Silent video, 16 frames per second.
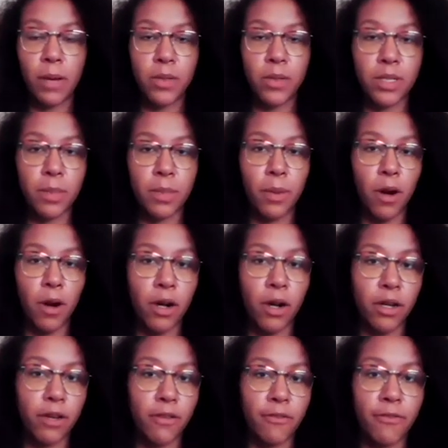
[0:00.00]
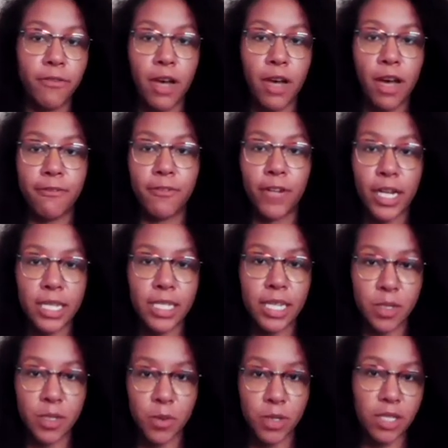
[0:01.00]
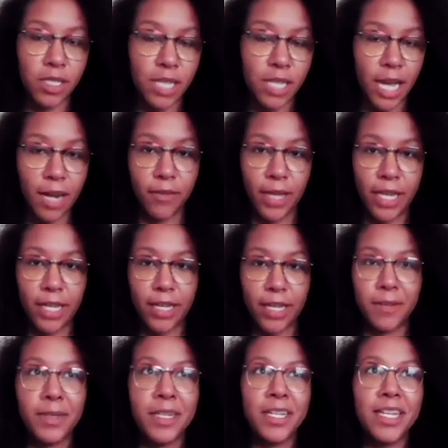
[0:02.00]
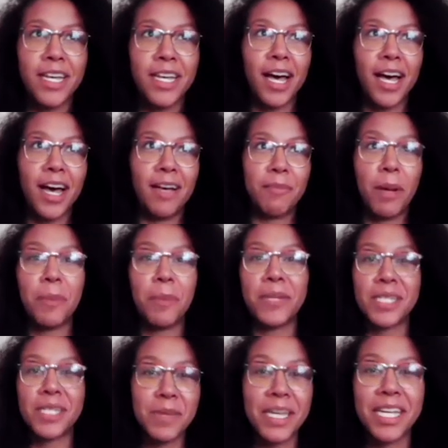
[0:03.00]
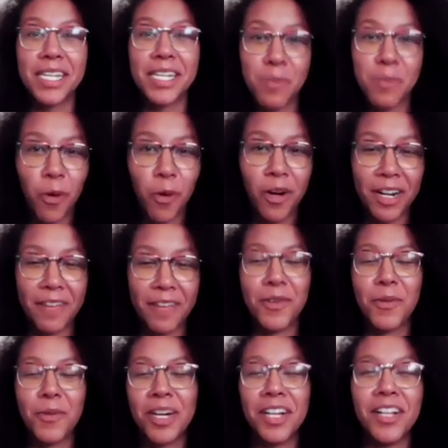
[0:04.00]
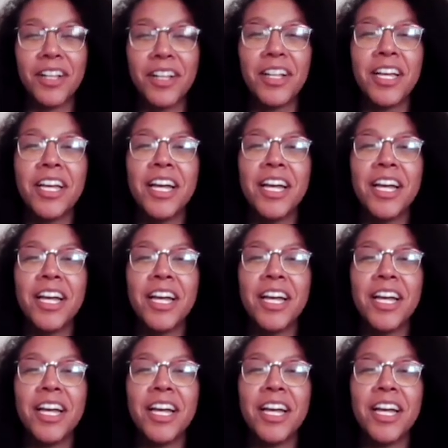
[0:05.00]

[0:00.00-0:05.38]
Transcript: I was a part of forensics, which is kind of like a public speaking sport, if you will.